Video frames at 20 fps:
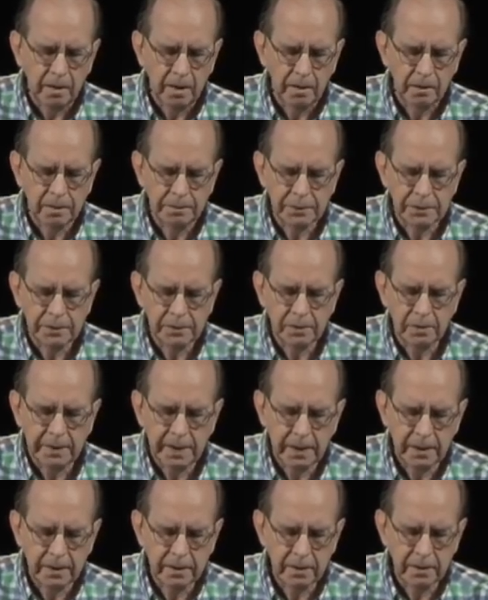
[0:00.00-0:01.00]
oops, go
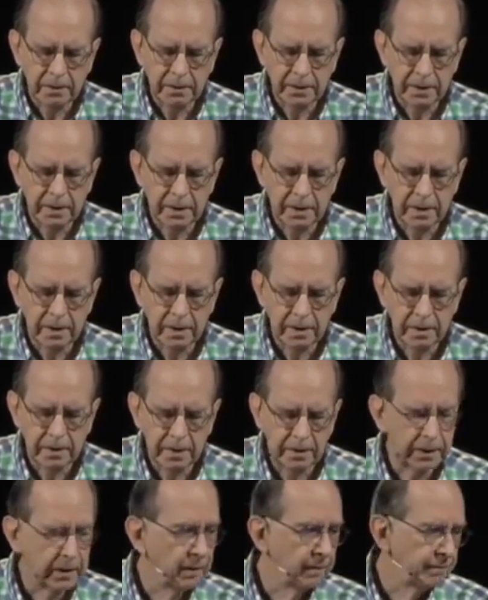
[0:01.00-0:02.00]
back the other way.
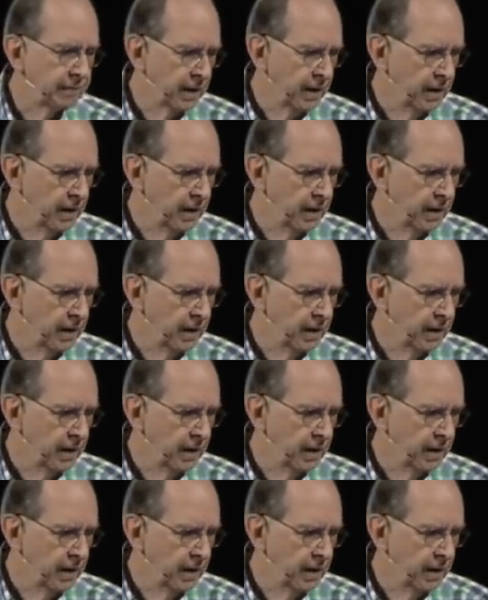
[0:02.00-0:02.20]
There you go.